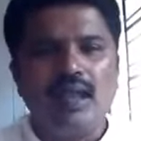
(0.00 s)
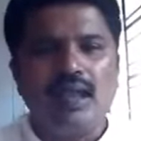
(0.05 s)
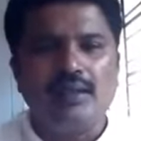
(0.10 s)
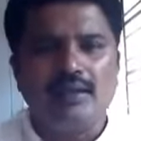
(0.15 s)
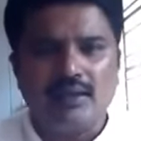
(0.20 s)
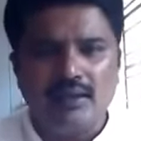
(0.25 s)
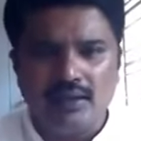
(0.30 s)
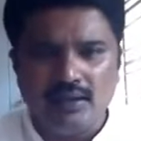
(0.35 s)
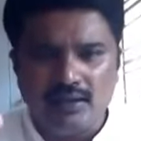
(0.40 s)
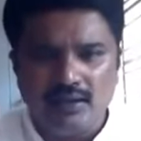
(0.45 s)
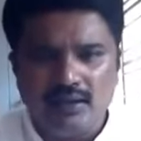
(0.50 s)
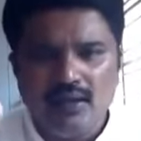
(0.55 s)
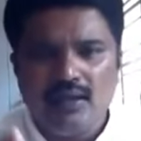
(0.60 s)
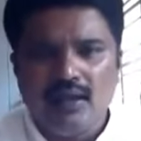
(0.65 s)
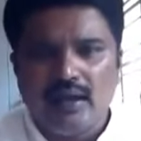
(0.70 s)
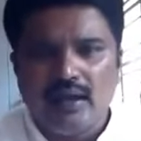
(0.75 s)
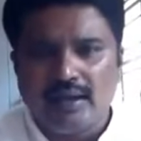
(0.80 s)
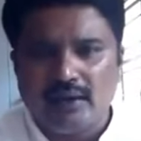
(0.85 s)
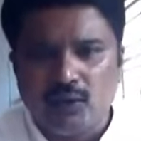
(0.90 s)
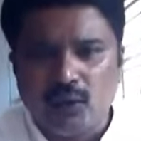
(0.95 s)
and he
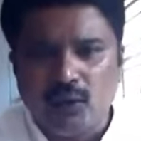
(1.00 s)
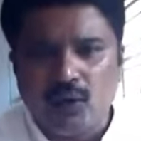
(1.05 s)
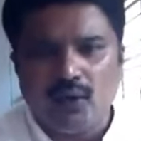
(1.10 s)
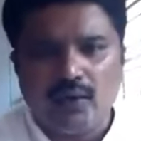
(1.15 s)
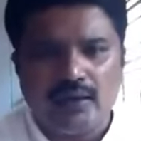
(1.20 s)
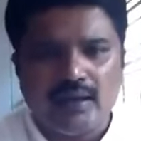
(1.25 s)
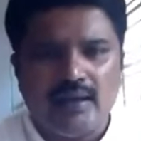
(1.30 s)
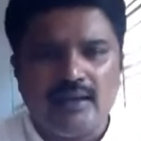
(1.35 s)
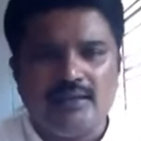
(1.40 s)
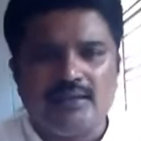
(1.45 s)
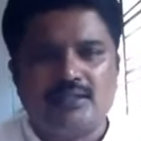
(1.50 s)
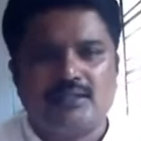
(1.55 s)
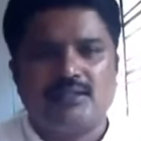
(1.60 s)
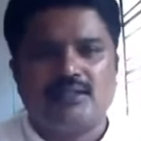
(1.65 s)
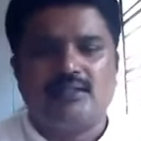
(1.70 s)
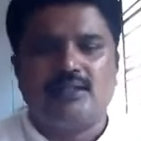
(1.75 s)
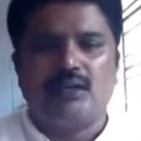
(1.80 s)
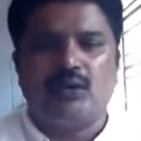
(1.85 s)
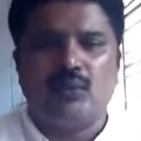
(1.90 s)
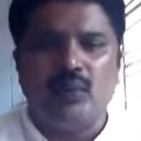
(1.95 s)

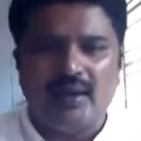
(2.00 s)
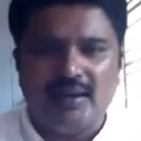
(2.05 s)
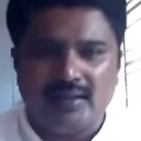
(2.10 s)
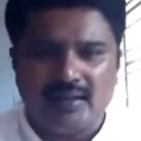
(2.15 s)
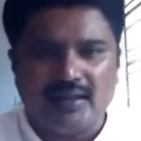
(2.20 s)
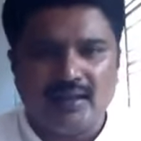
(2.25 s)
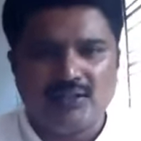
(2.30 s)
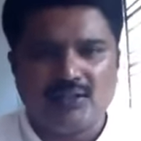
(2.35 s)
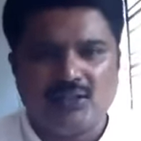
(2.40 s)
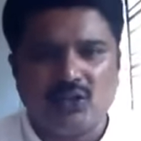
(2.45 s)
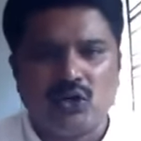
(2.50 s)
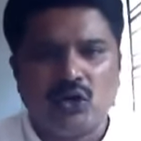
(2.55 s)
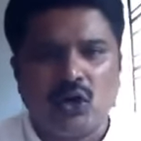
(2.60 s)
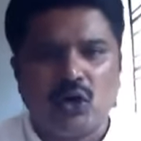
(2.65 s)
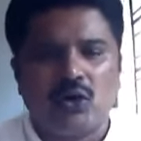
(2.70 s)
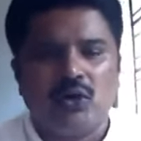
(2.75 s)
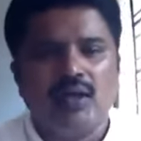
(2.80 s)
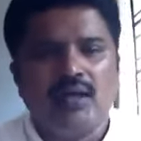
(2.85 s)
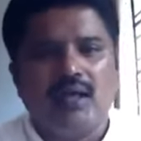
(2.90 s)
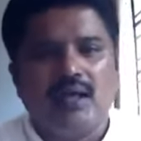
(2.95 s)
went against the
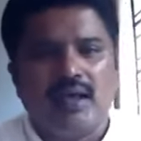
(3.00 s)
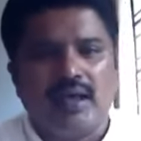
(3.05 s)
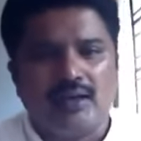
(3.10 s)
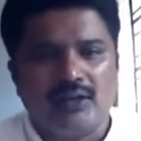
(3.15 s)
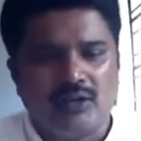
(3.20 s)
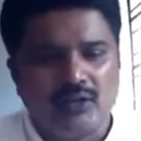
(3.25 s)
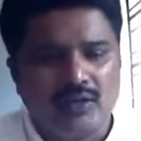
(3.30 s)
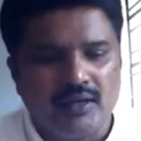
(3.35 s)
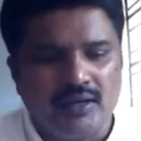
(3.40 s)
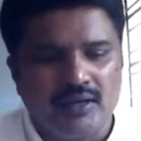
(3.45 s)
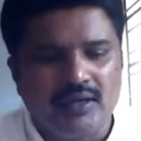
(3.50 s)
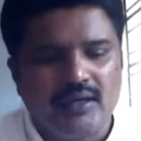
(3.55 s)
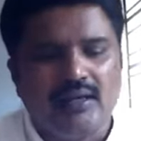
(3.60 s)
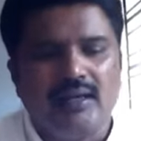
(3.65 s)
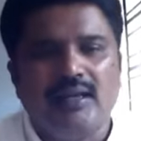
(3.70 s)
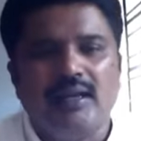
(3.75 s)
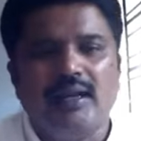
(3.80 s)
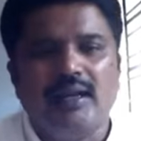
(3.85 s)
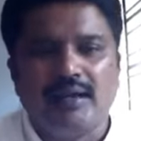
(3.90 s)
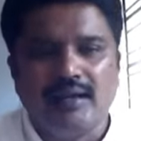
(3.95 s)
God, and today
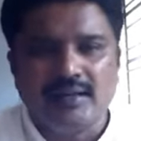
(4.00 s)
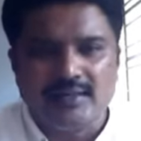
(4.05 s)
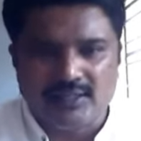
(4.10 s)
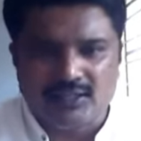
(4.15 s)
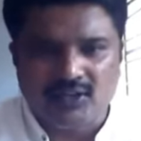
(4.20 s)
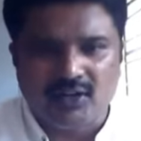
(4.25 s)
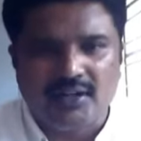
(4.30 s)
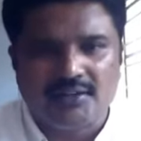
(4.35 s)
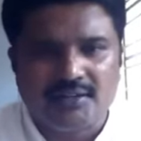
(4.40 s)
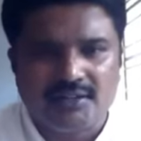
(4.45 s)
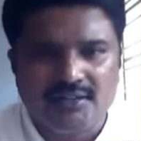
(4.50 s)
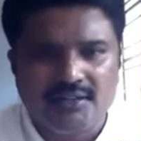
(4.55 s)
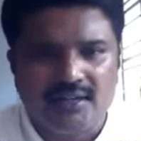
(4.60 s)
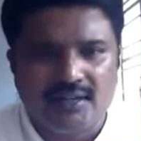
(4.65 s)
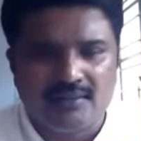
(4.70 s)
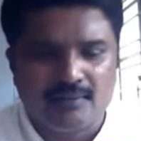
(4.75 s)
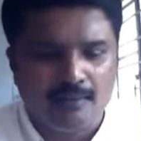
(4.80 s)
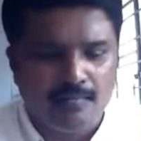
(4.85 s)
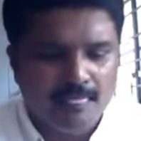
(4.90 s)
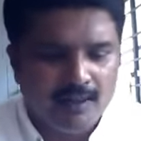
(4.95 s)
he led his tragic
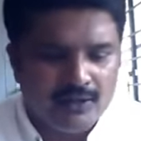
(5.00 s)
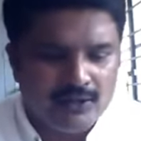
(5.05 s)
death.